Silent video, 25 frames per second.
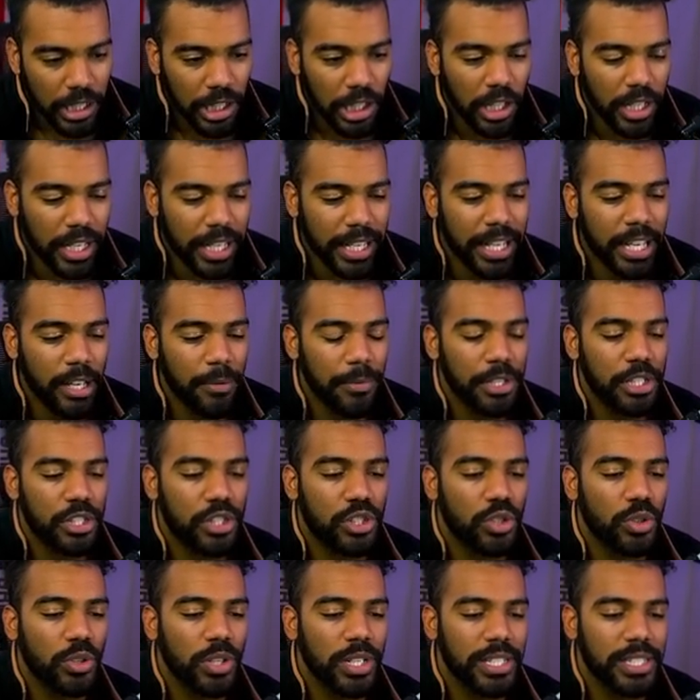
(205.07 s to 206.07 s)
look at him as
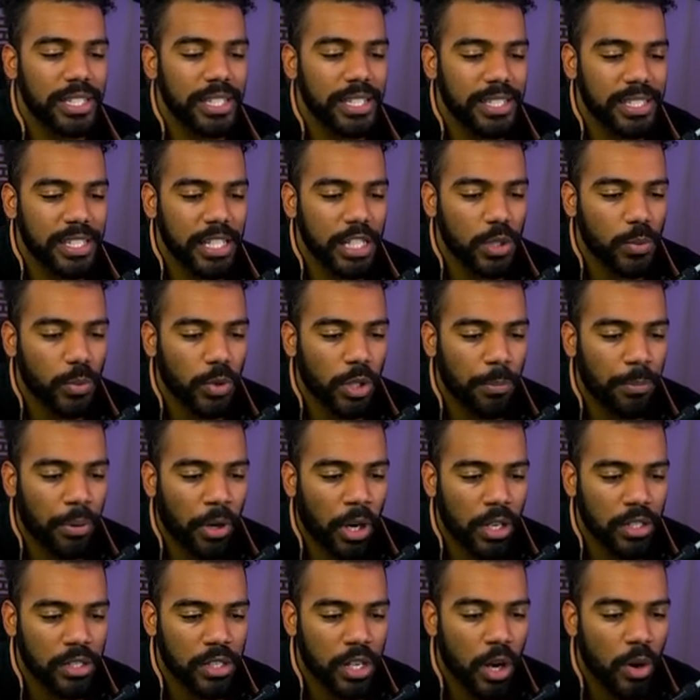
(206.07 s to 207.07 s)
soon as he sees where where the
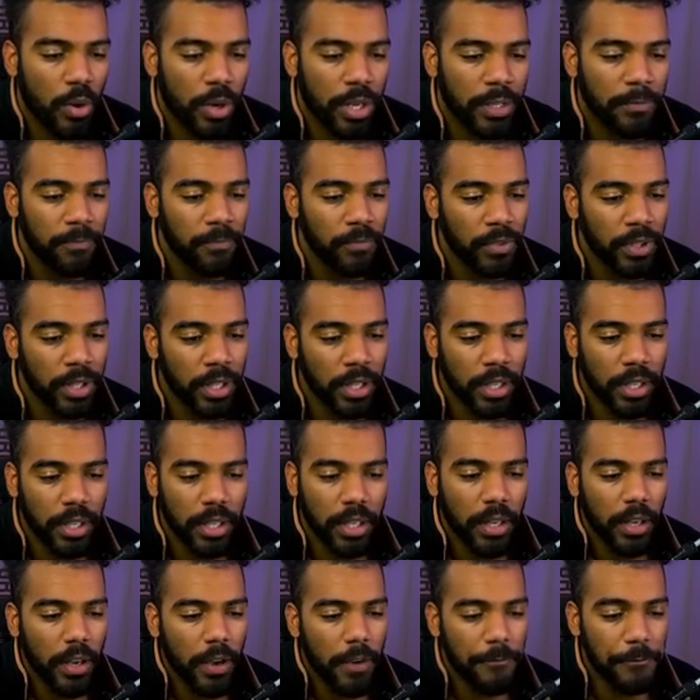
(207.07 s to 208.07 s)
ball's going,
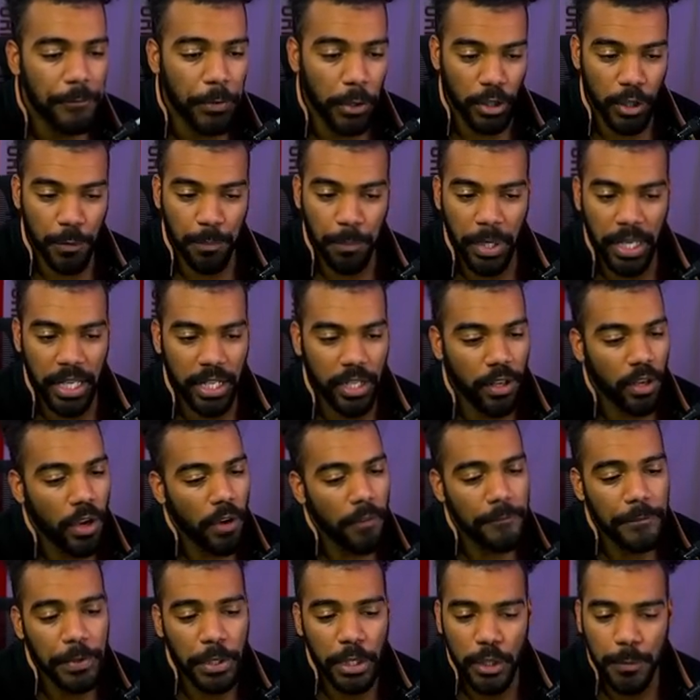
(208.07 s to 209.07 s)
full speed.
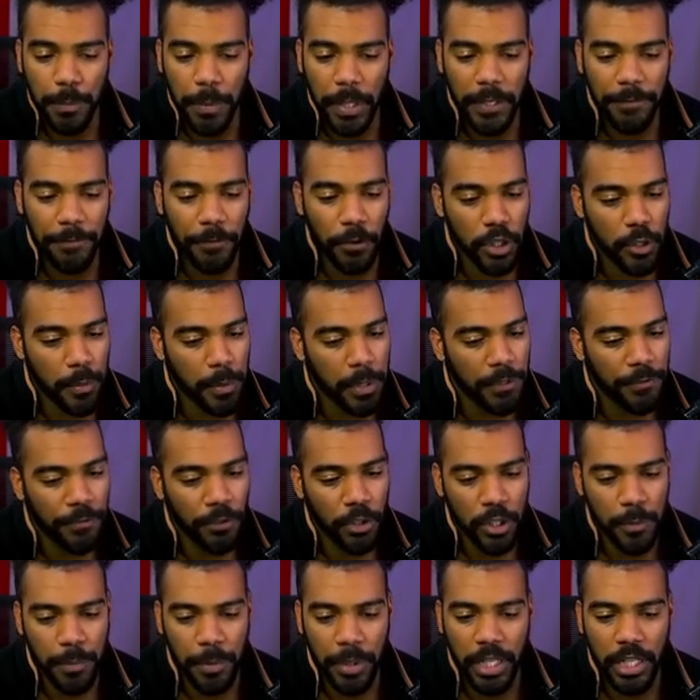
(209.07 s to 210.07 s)
Full speed, full speed,
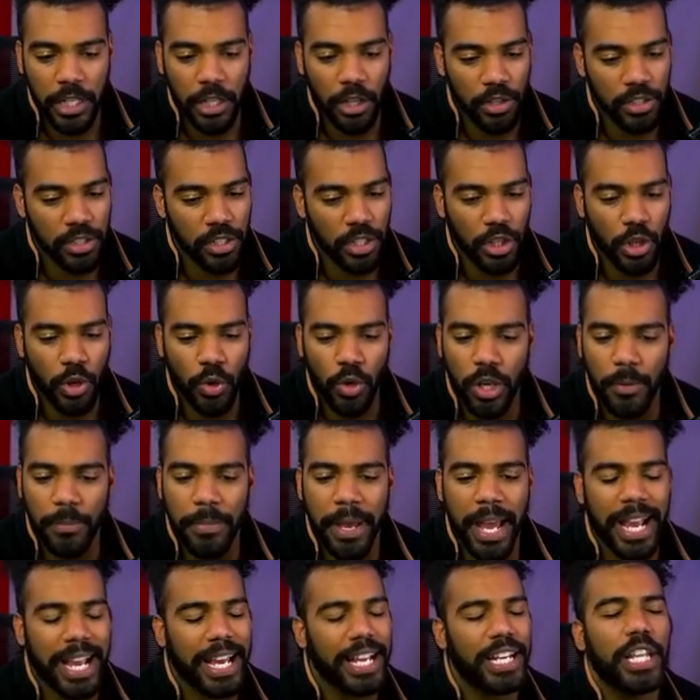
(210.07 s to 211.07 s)
full speed, closes on the
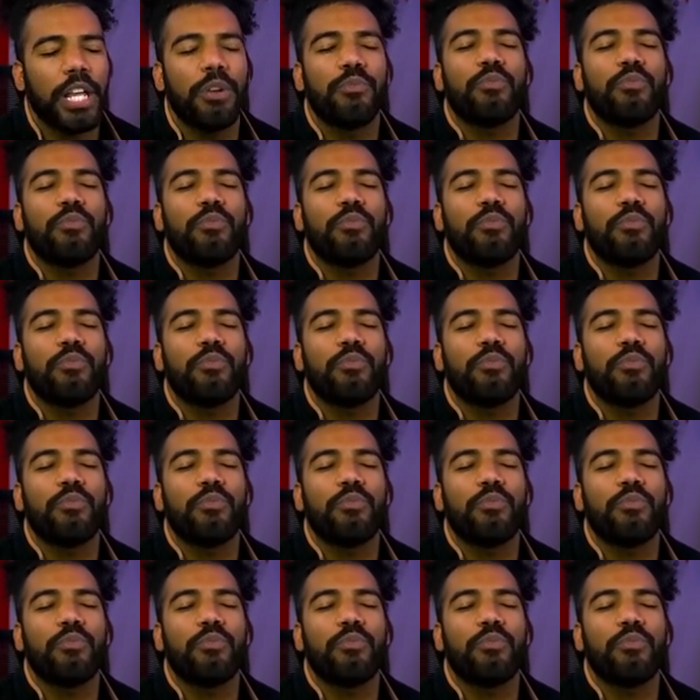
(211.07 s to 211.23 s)
quarterback, and